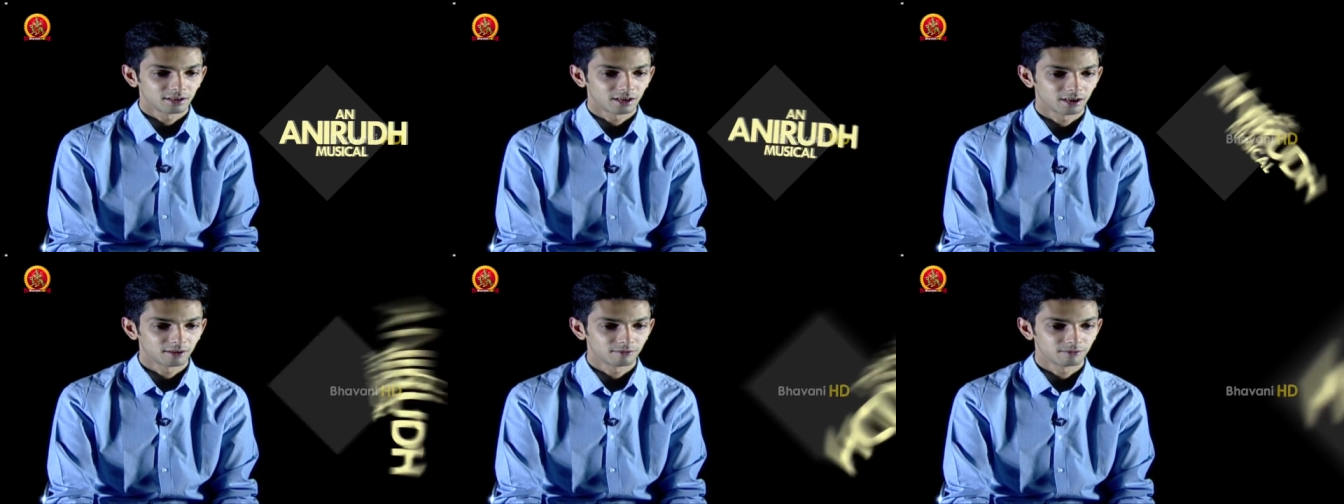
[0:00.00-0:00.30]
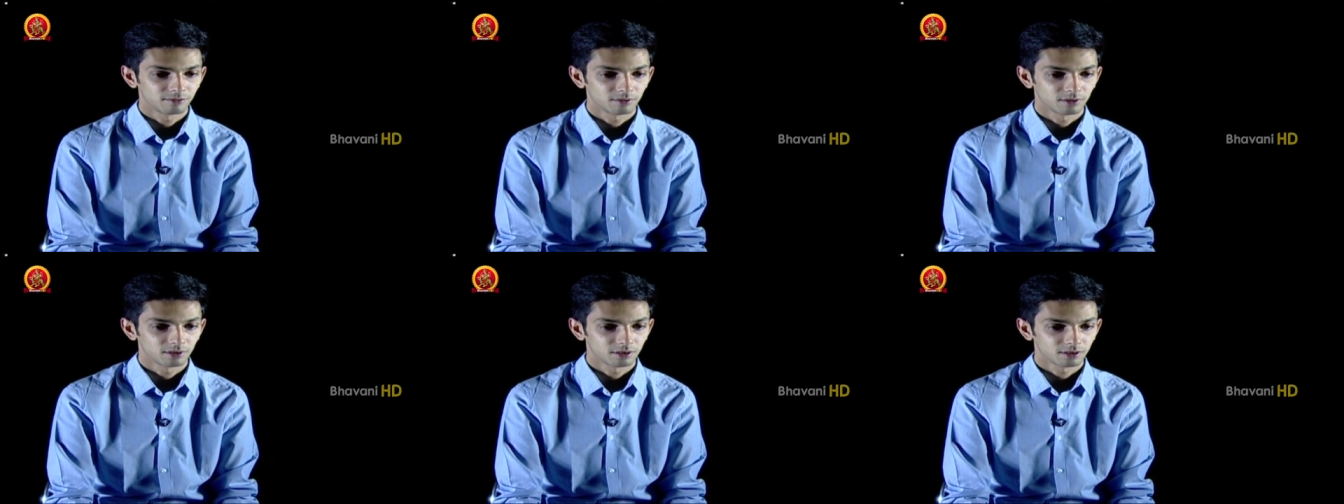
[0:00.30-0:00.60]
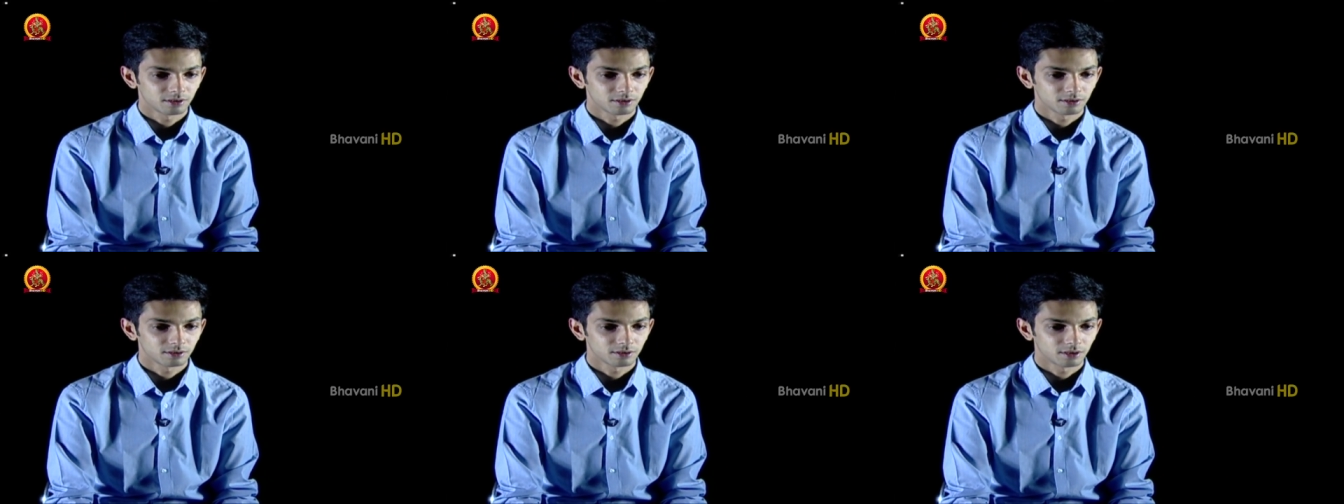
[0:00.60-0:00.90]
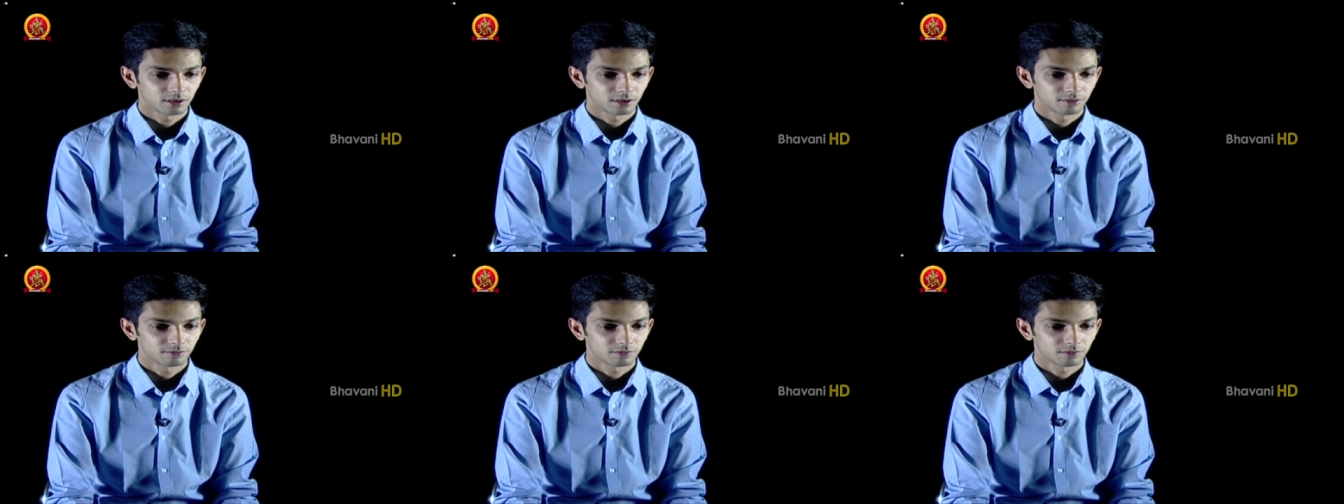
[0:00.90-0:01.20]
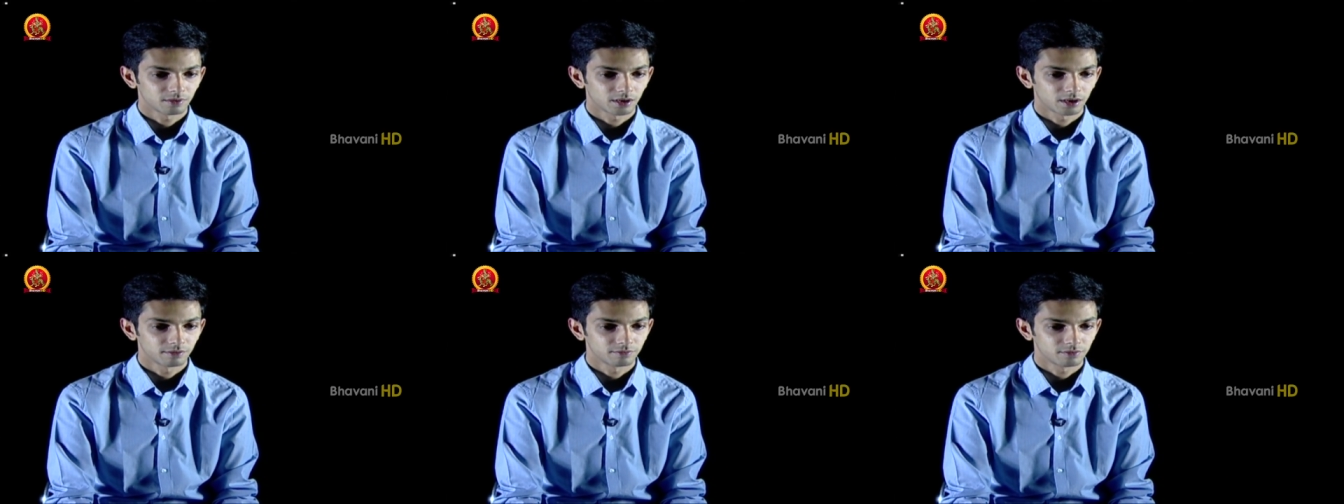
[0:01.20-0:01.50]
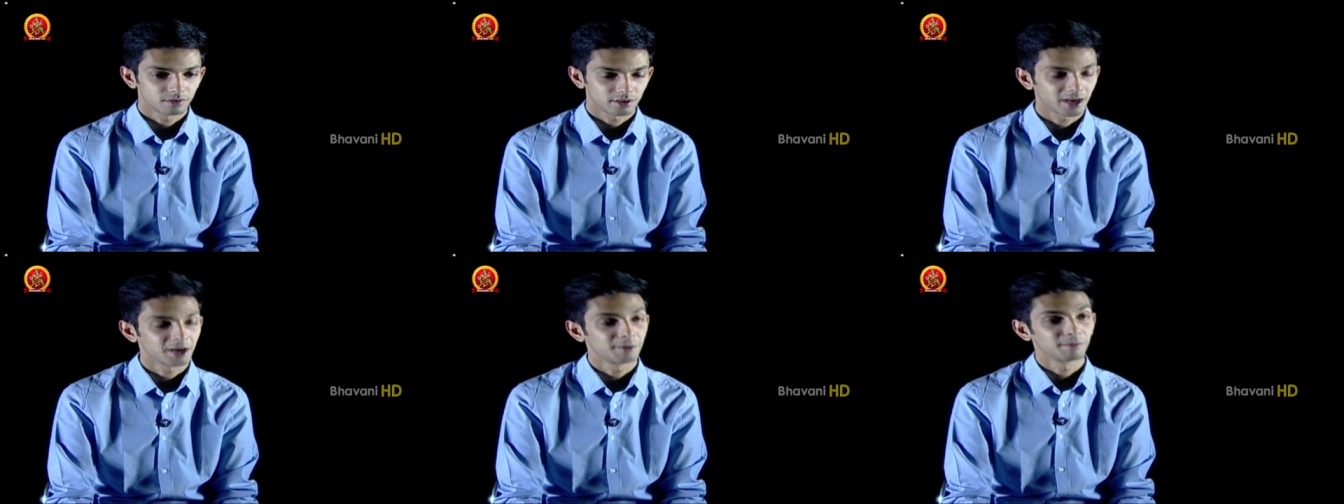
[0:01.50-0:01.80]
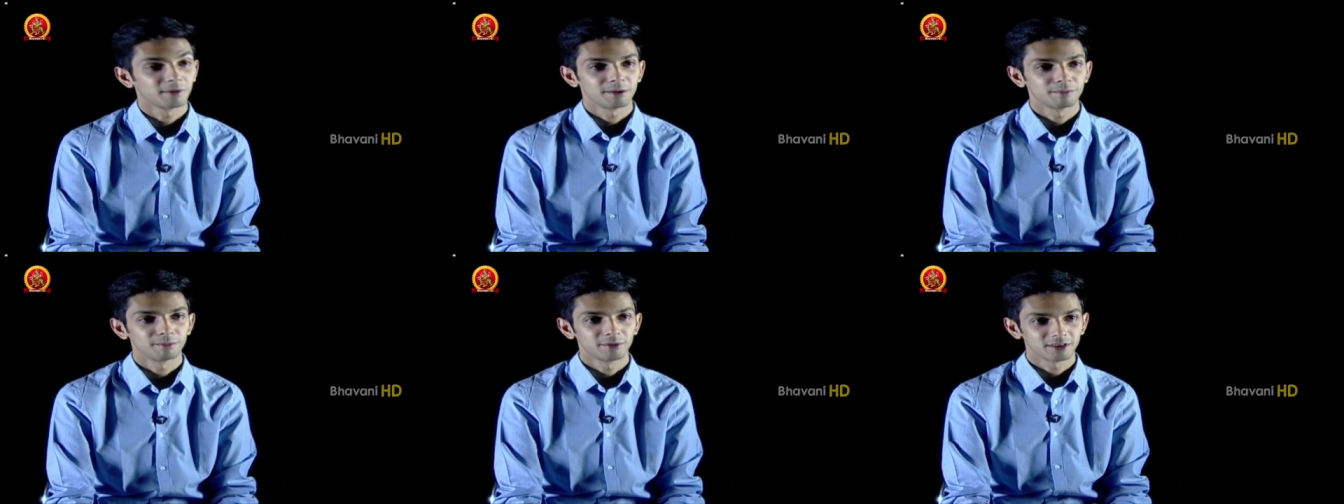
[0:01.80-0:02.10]
I've tried
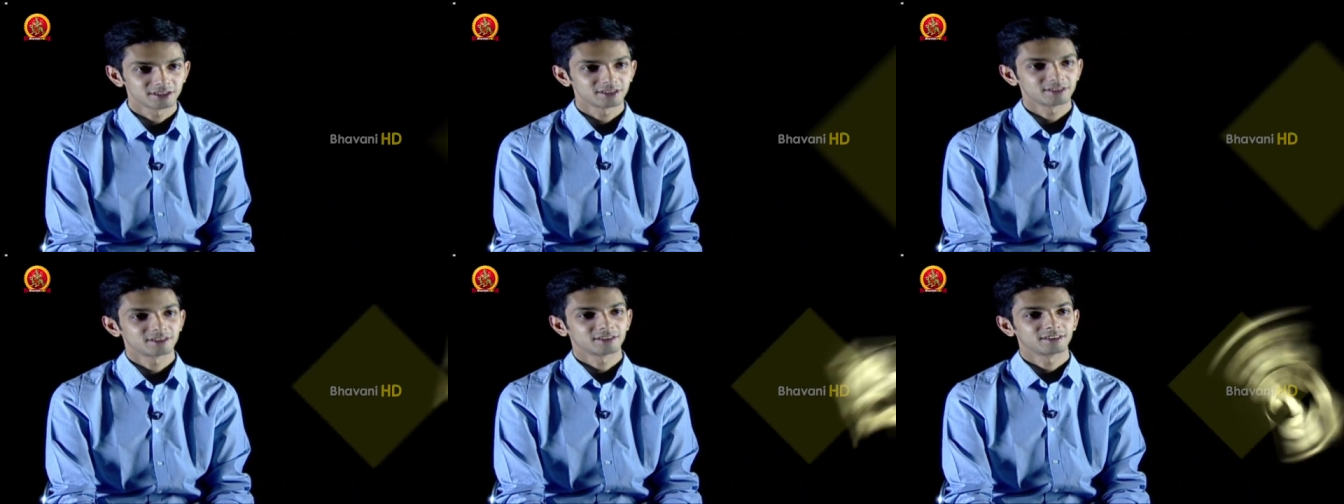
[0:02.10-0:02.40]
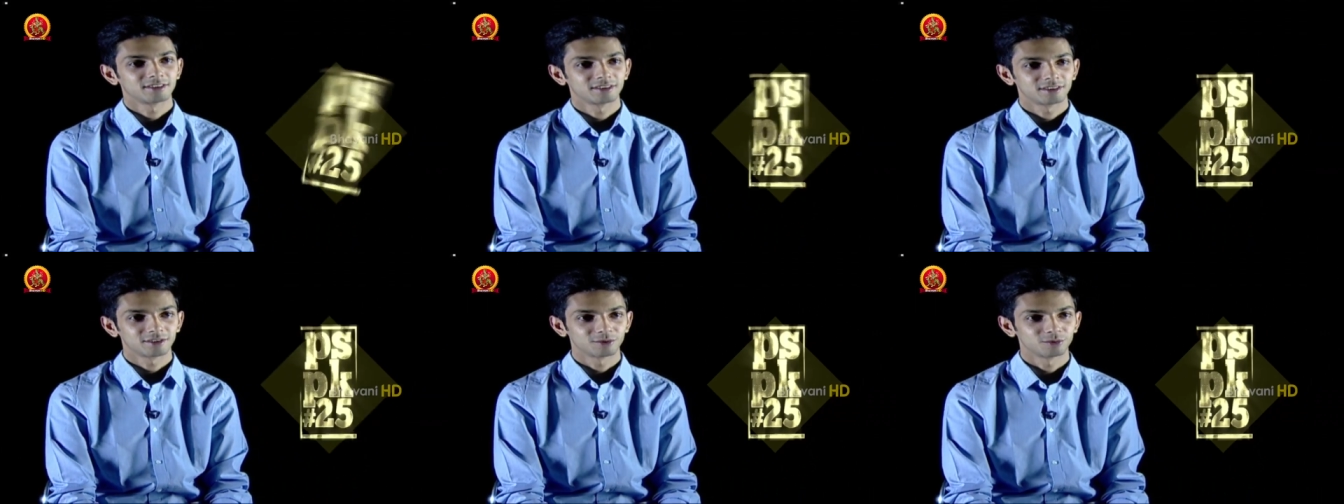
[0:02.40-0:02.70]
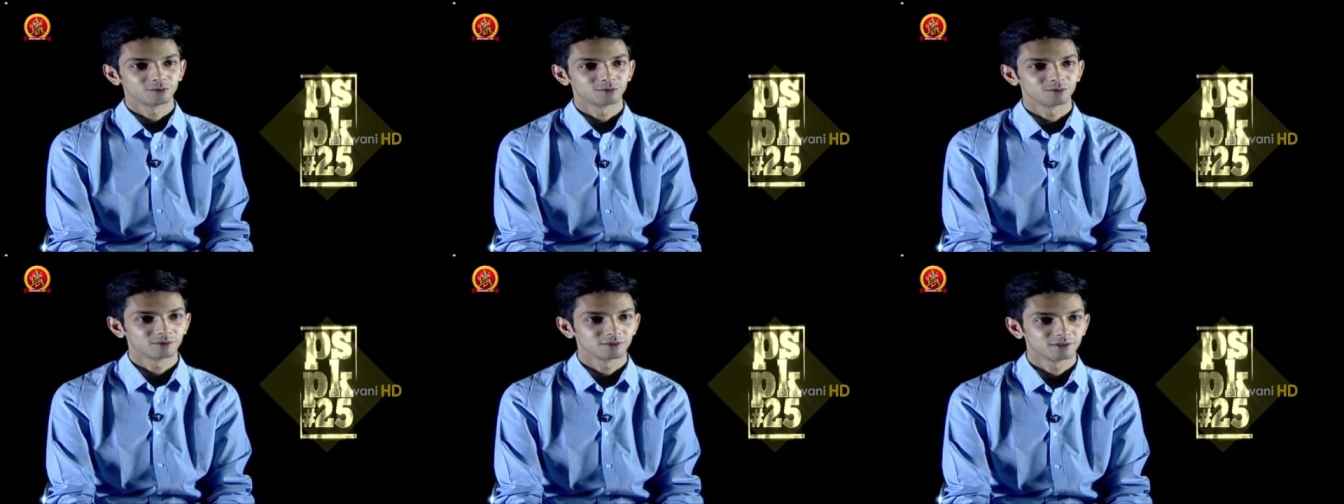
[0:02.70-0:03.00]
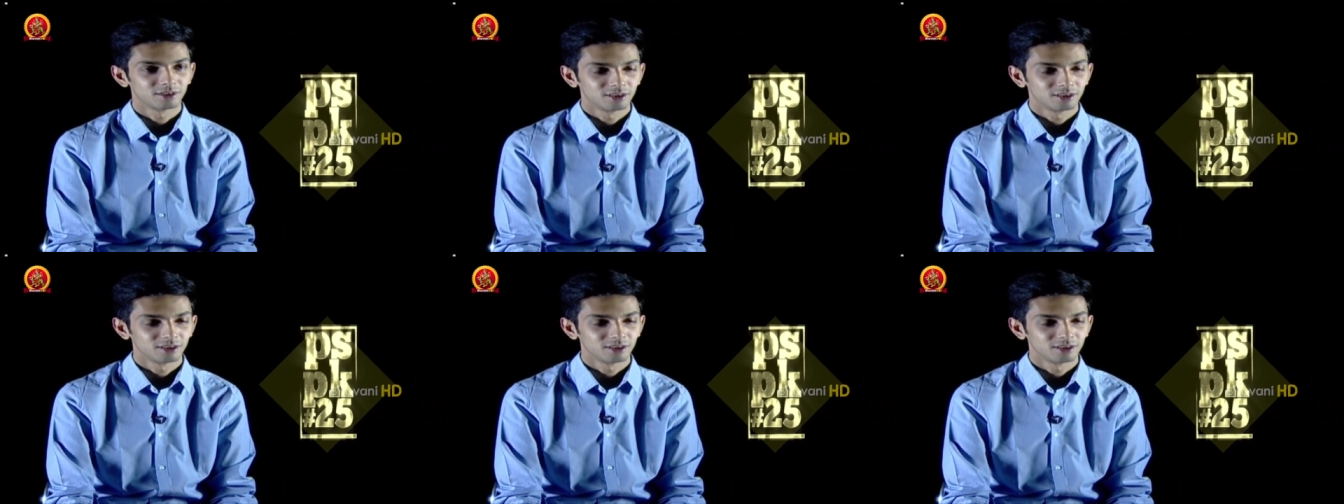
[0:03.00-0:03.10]
my best to